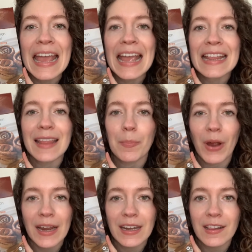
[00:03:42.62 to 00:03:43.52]
They
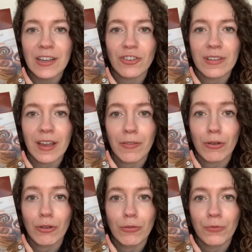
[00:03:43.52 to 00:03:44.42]
practically just gave you
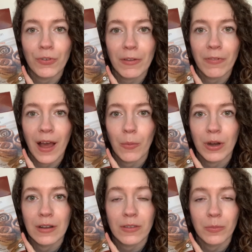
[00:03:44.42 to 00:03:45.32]
gluten-free flour
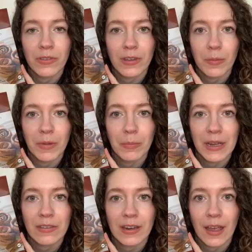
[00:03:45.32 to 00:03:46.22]
and some cinnamon
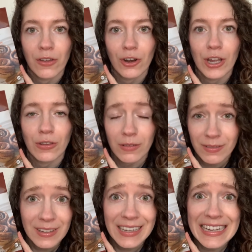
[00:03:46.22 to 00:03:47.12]
mixed together,
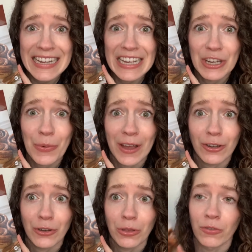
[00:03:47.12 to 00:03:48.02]
and you had to
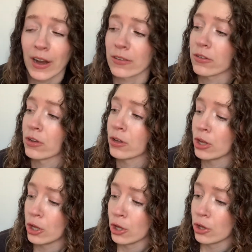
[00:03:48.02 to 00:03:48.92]
do the rest.
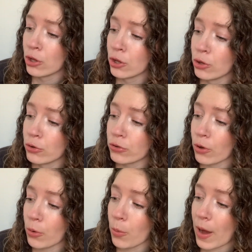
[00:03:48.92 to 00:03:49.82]

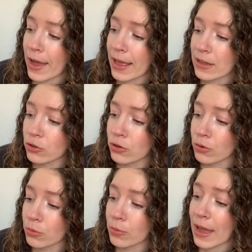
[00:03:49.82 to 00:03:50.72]
So I had
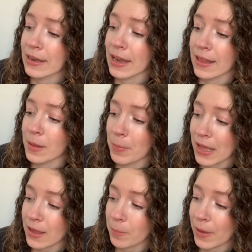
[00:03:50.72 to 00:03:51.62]
to add the
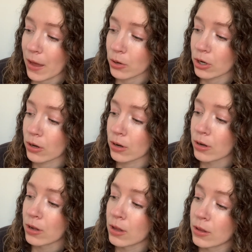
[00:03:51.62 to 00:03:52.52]
baking powder,
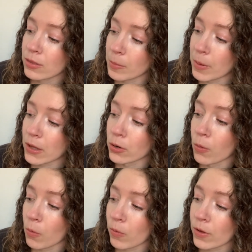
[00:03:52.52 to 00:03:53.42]
the butter,
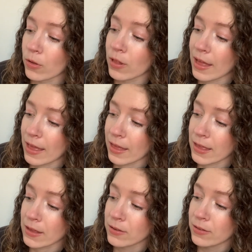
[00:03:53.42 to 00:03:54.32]
oil,
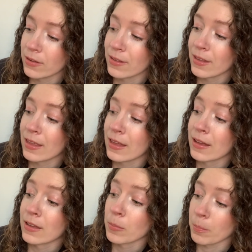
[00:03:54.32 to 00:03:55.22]
eggs,
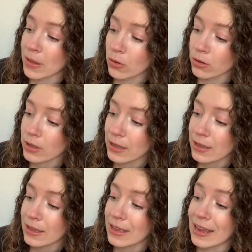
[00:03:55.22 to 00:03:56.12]
milk,
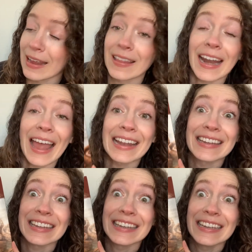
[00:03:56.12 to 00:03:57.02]
and then I had to
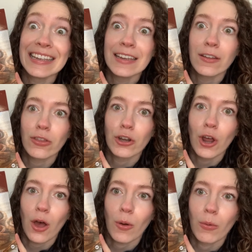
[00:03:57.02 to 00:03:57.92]
knead the
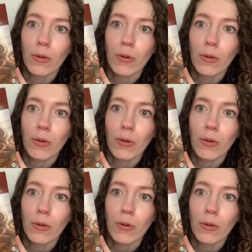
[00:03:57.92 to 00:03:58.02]
dough,